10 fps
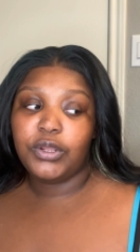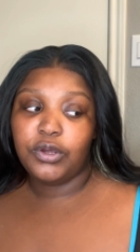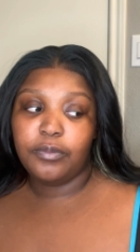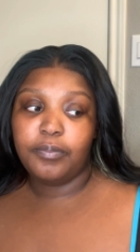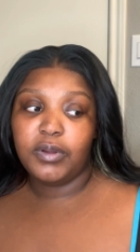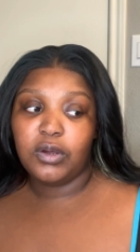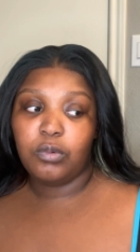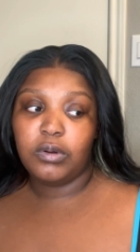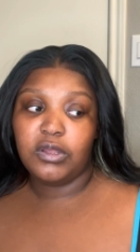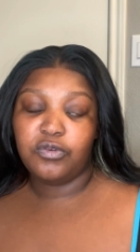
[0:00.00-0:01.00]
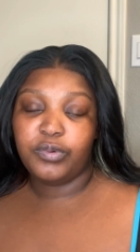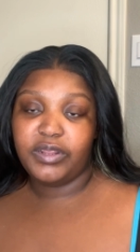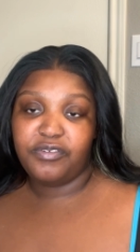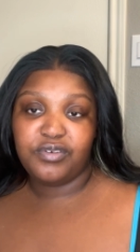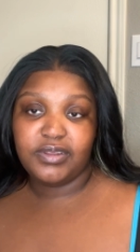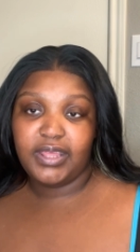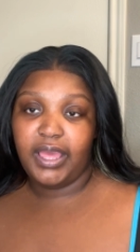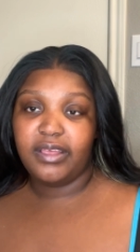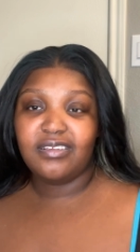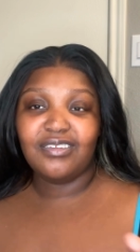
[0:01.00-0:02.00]
good book was Whatever It
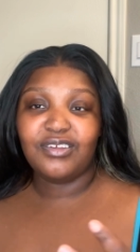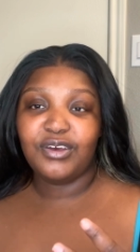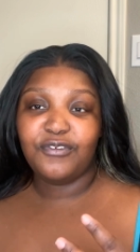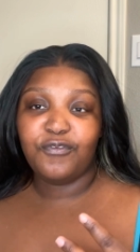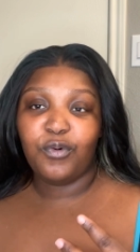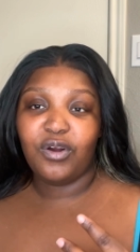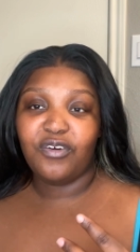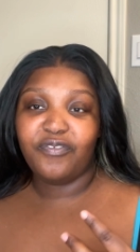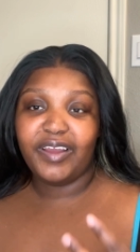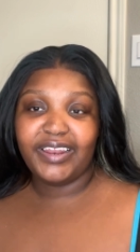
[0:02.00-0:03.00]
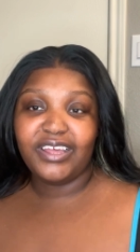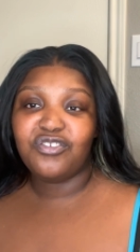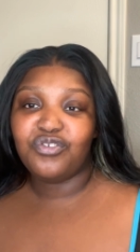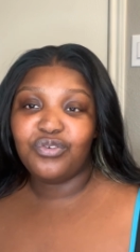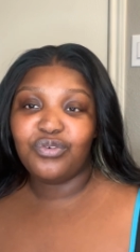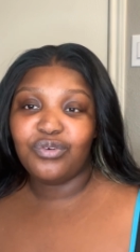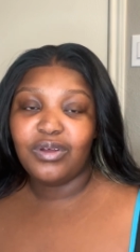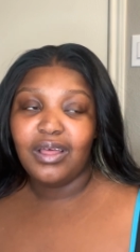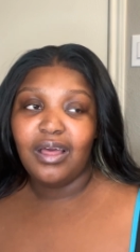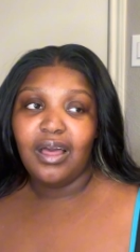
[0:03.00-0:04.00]
Takes is good for financial
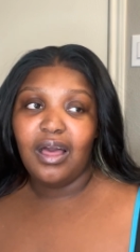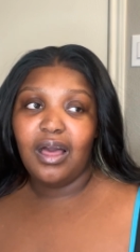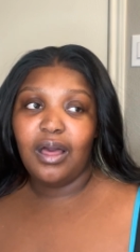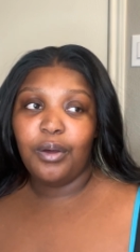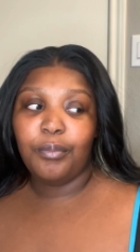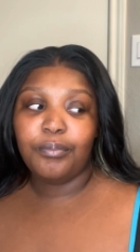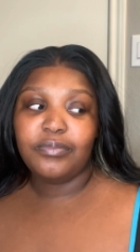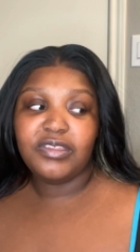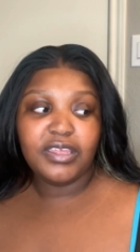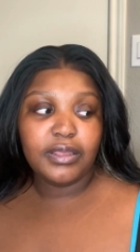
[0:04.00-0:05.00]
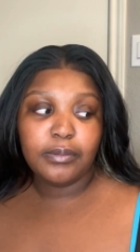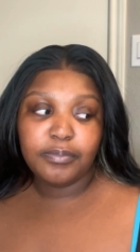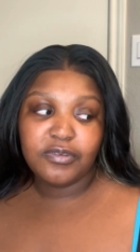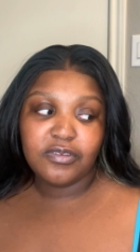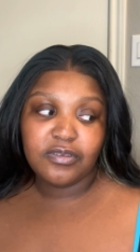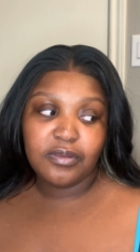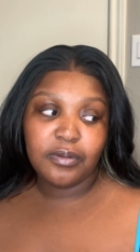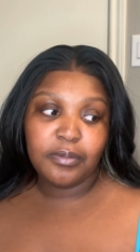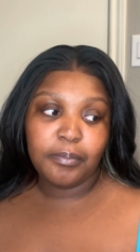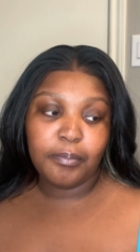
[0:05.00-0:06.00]
tips,
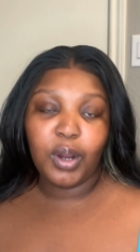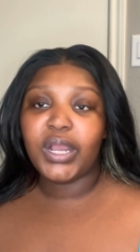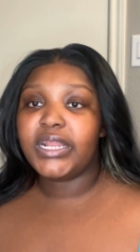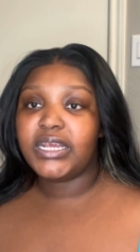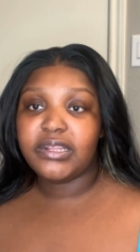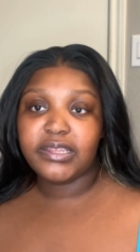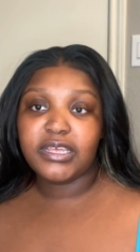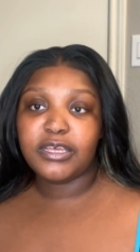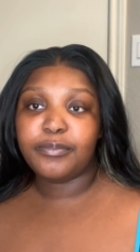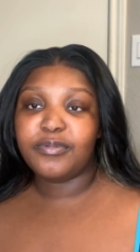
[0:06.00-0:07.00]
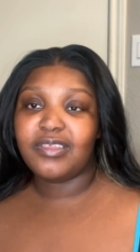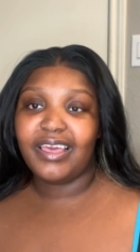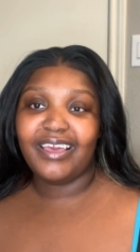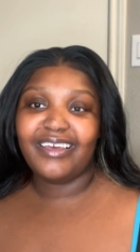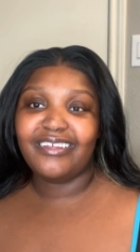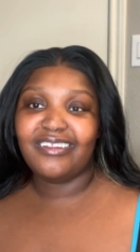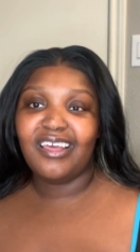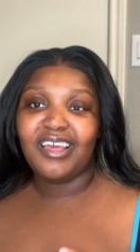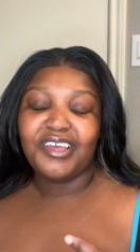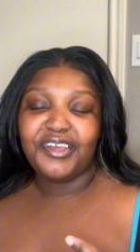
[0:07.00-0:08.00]
marketing tips, and
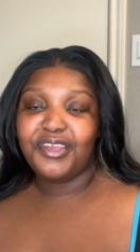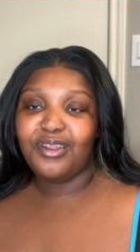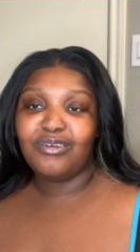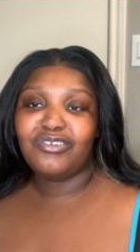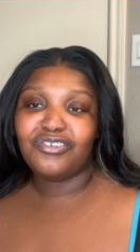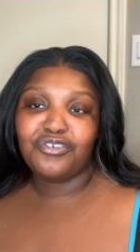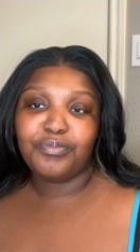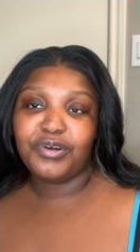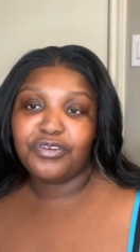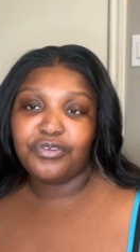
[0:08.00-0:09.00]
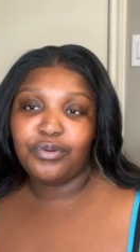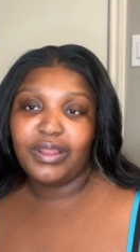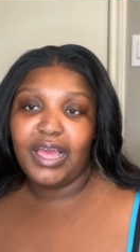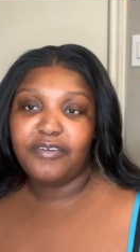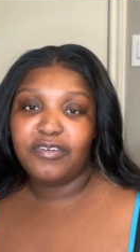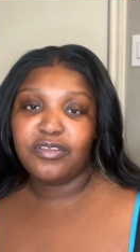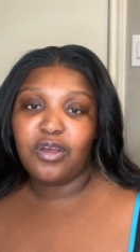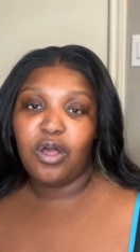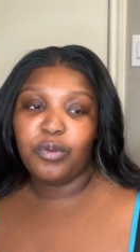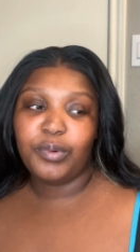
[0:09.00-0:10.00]
just your personal life. It's
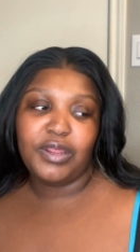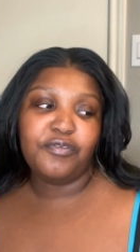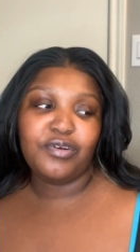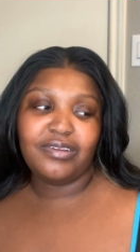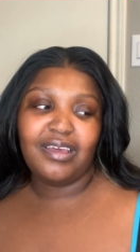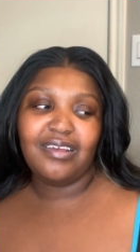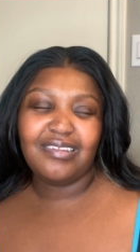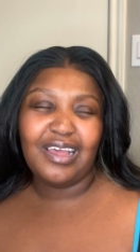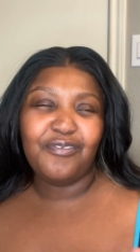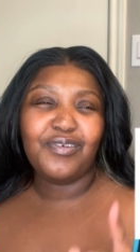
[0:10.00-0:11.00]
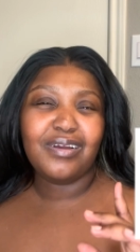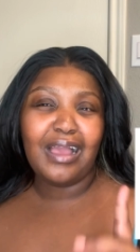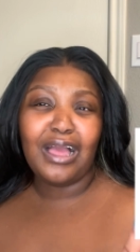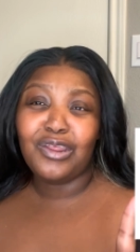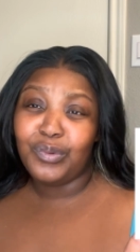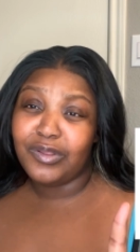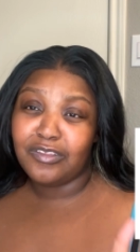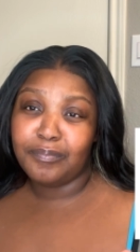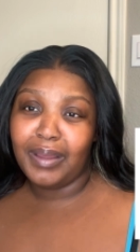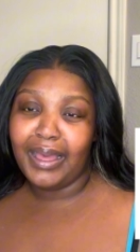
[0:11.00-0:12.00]
called Whatever It Takes. I forgot who it's
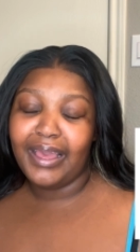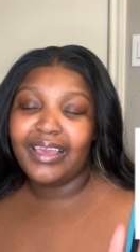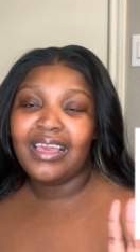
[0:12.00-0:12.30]
by.